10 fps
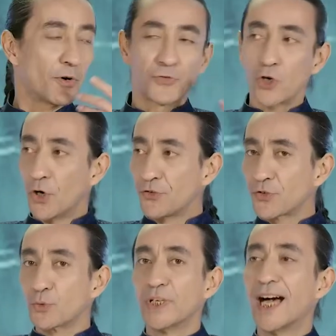of
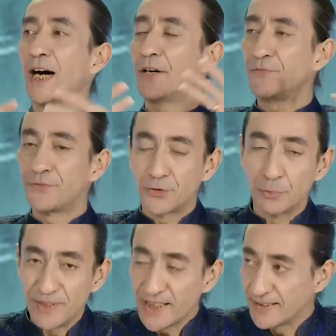course we have
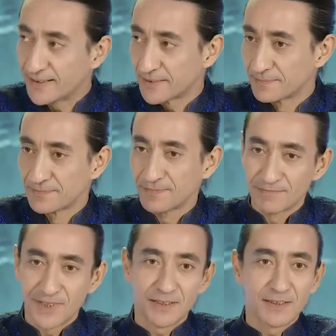to build
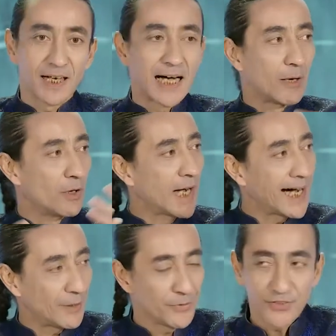our
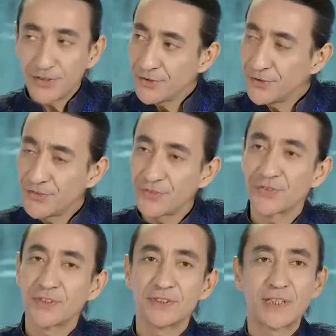houses
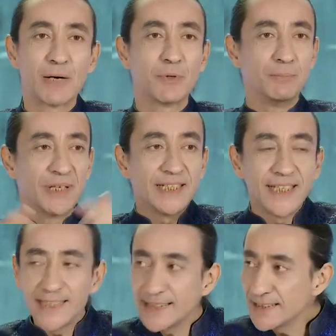our
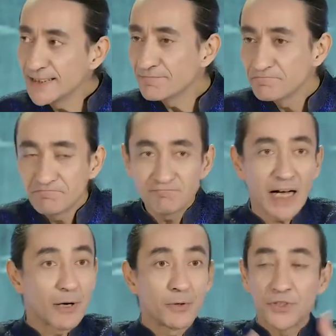building
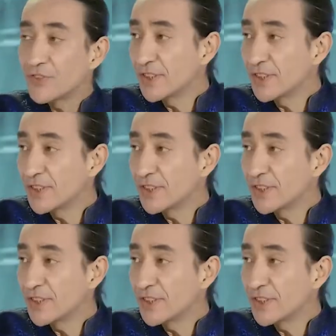our